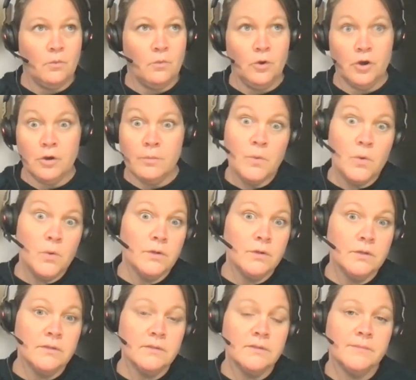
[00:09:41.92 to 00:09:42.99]
work
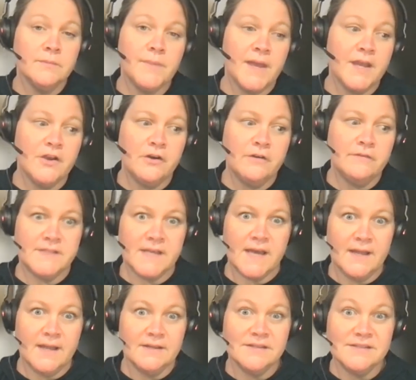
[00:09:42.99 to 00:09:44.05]
more, pay off
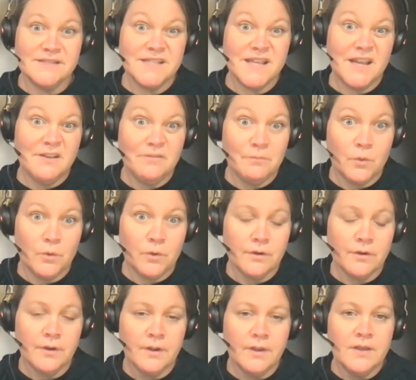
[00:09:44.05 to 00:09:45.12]
debt, save
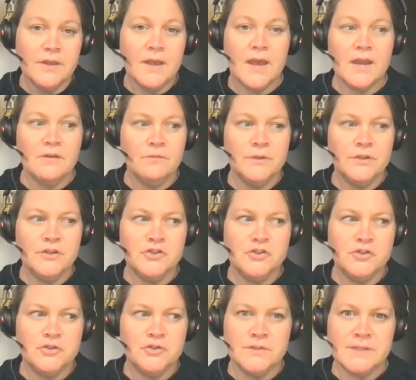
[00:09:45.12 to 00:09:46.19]
more. And if we
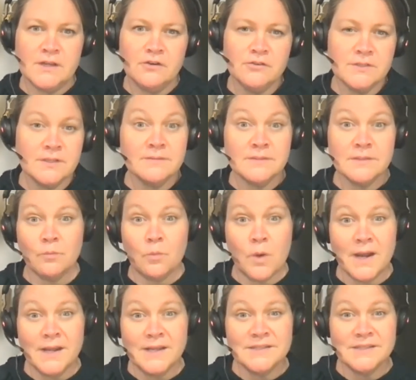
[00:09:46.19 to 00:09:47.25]
set ourselves up
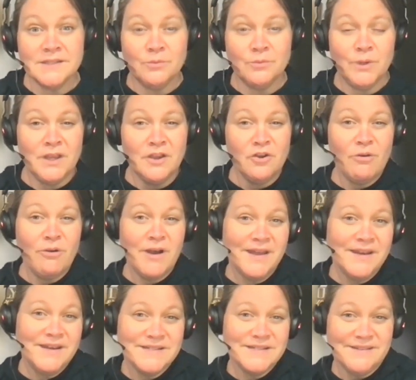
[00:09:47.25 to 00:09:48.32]
wisely, we can go
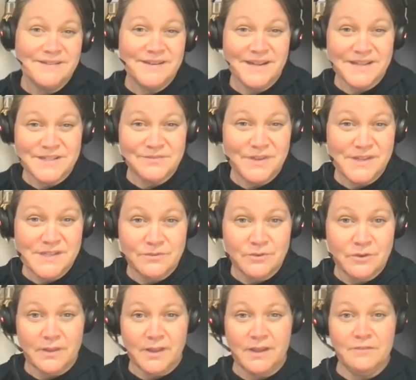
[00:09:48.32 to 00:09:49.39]
ahead into the next phase of
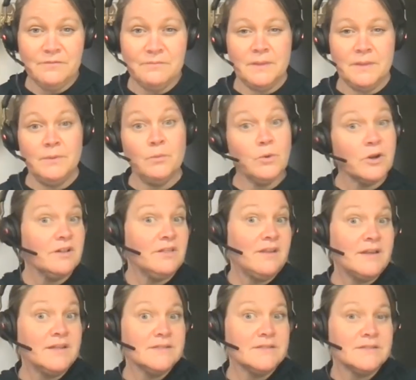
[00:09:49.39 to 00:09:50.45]
our life, maybe work
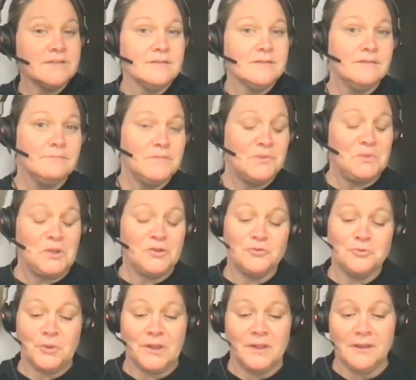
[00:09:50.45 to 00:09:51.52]
less, maybe
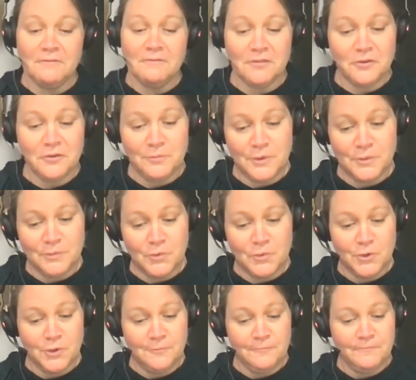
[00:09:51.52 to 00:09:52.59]
enjoy life a little bit
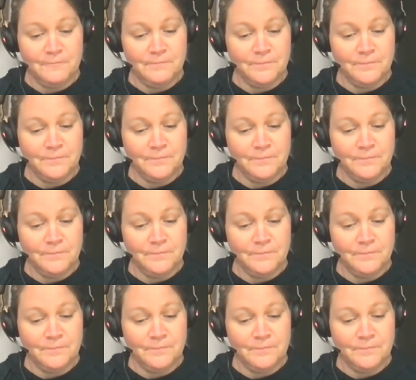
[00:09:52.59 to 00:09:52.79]
more.